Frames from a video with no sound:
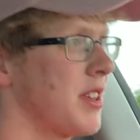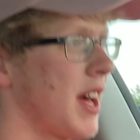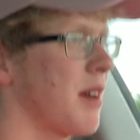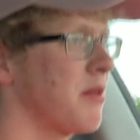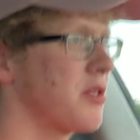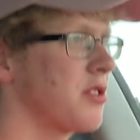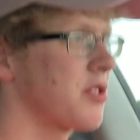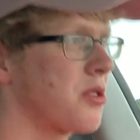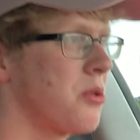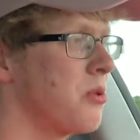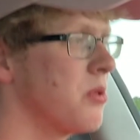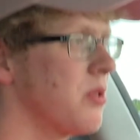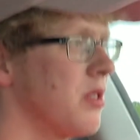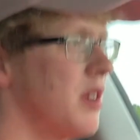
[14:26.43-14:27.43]
that, which is
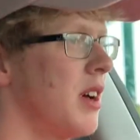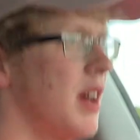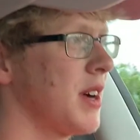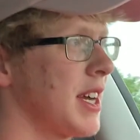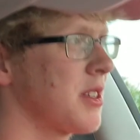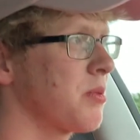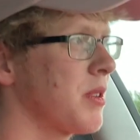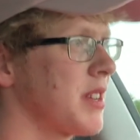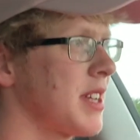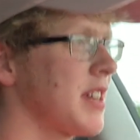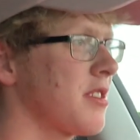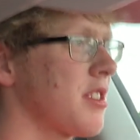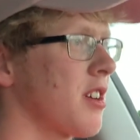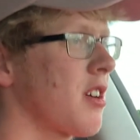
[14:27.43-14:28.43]
cool. It's what
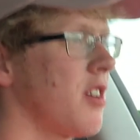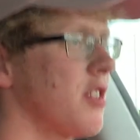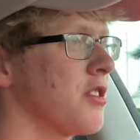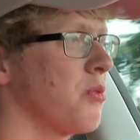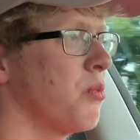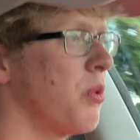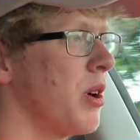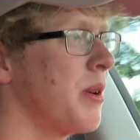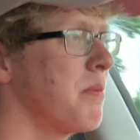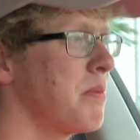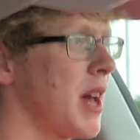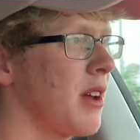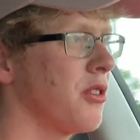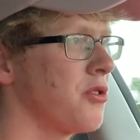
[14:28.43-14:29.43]
Tesla calls one
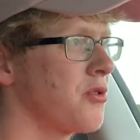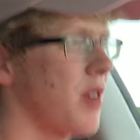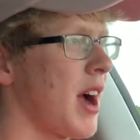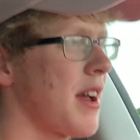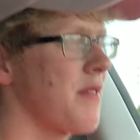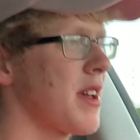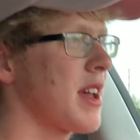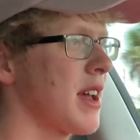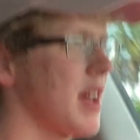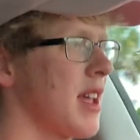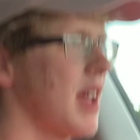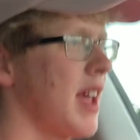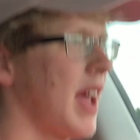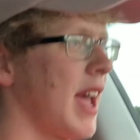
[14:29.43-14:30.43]
pedal
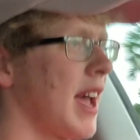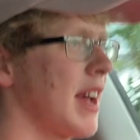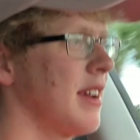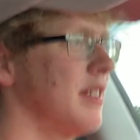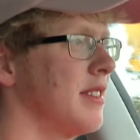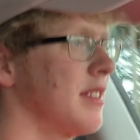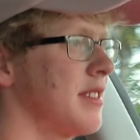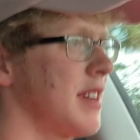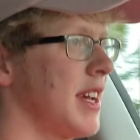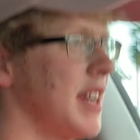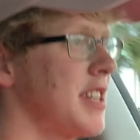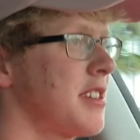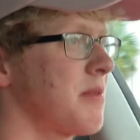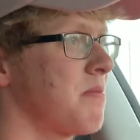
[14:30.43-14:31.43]
driving and
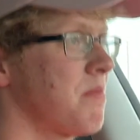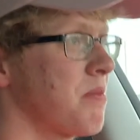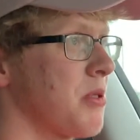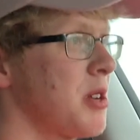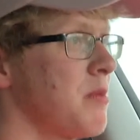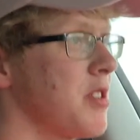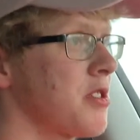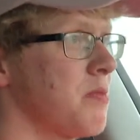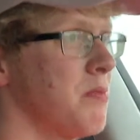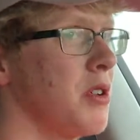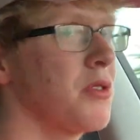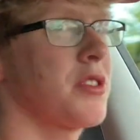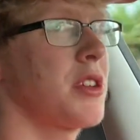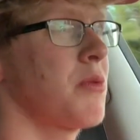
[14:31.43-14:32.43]
it is pretty much
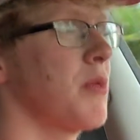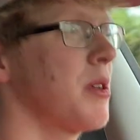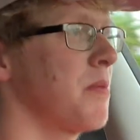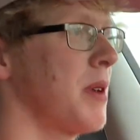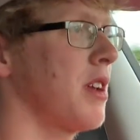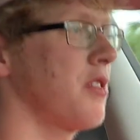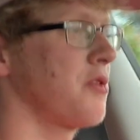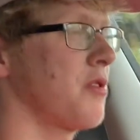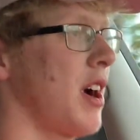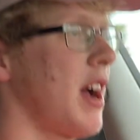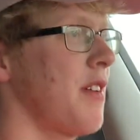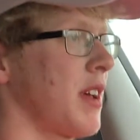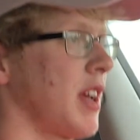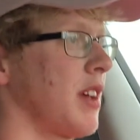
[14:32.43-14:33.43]
mostly one pedal
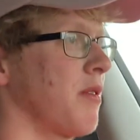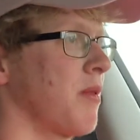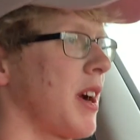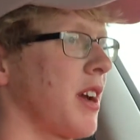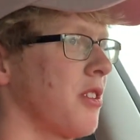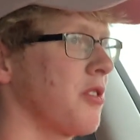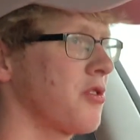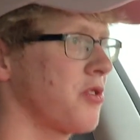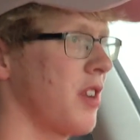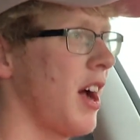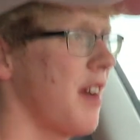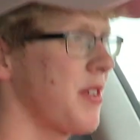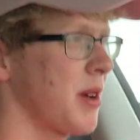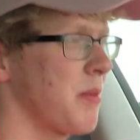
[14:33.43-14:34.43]
driving in regular
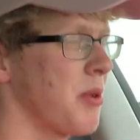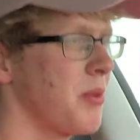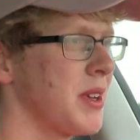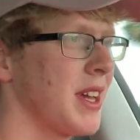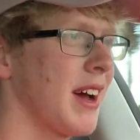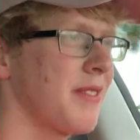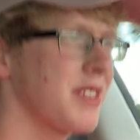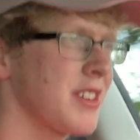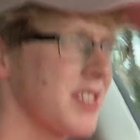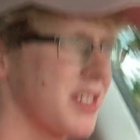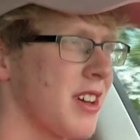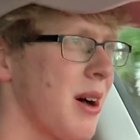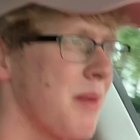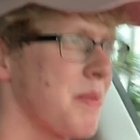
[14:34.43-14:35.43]
traffic but when you have to
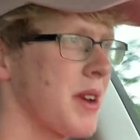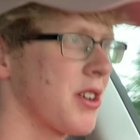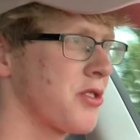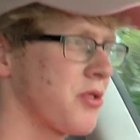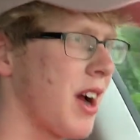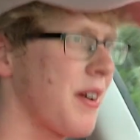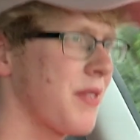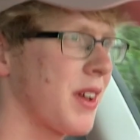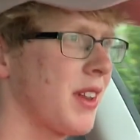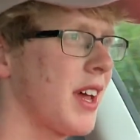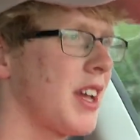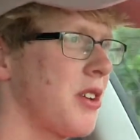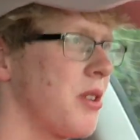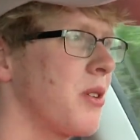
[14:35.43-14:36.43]
stop at a traffic
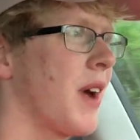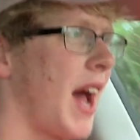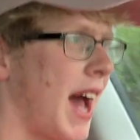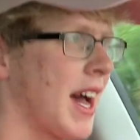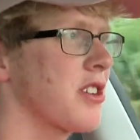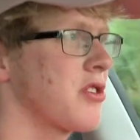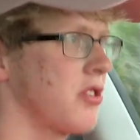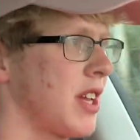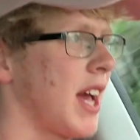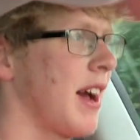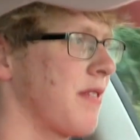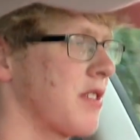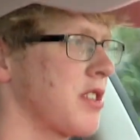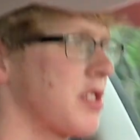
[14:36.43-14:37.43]
light you do actually
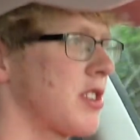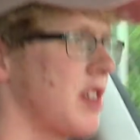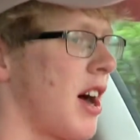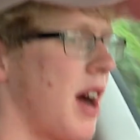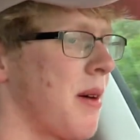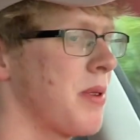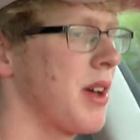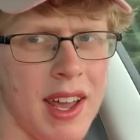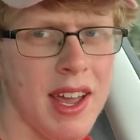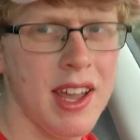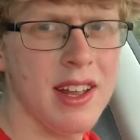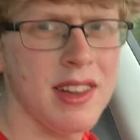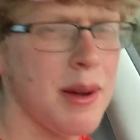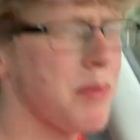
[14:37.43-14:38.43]
have to stop
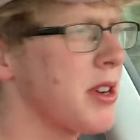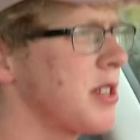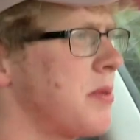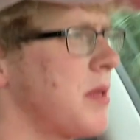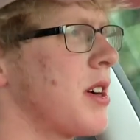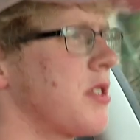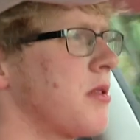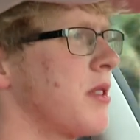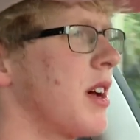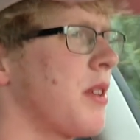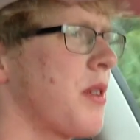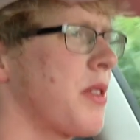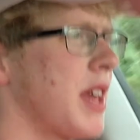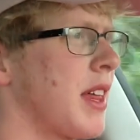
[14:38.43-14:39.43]
and that brings me on to
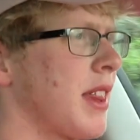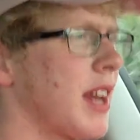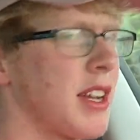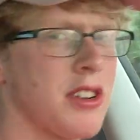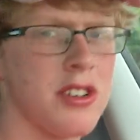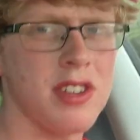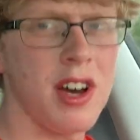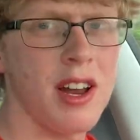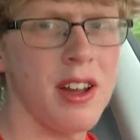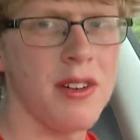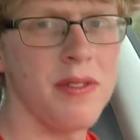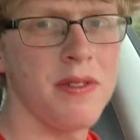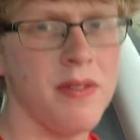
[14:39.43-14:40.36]
another thing that i just thought of